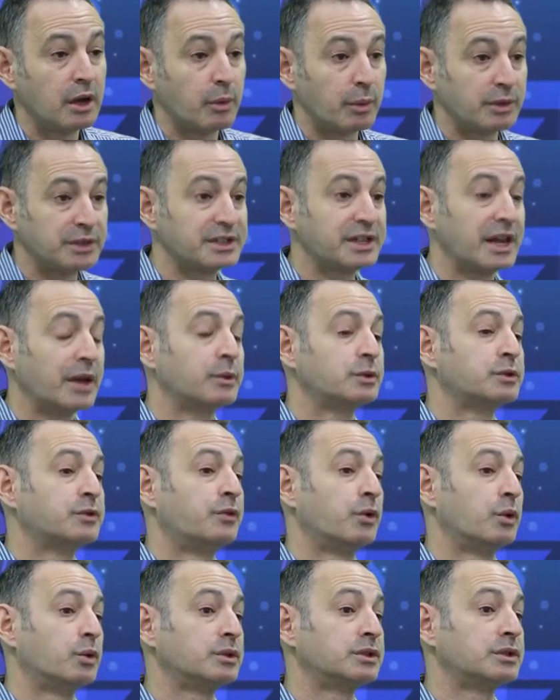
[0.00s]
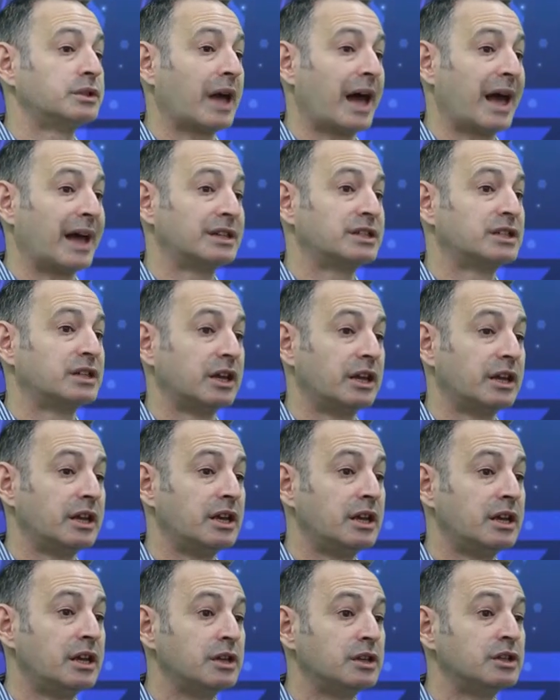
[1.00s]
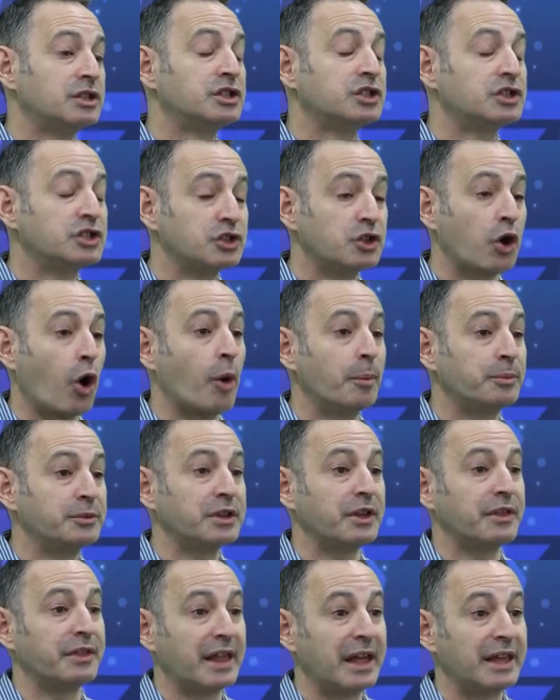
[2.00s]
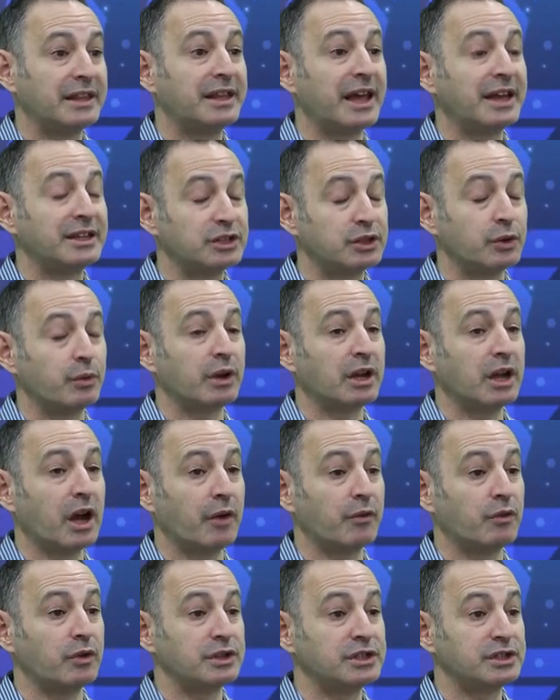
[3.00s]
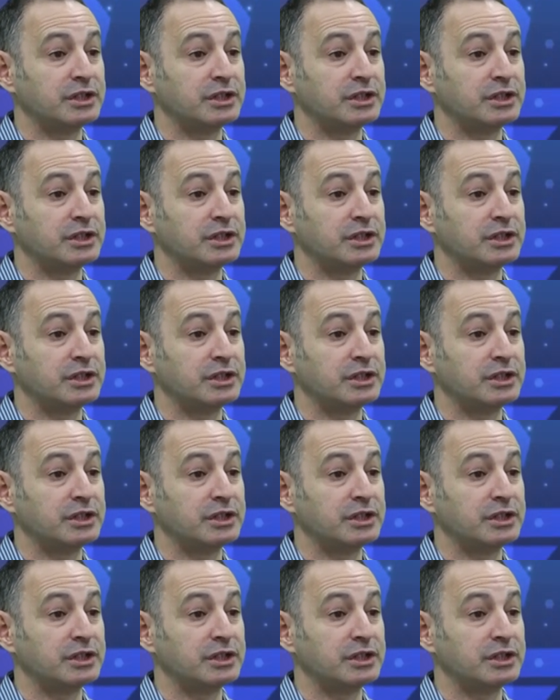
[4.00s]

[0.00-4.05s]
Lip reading: Salesforce actually stopped their data recovery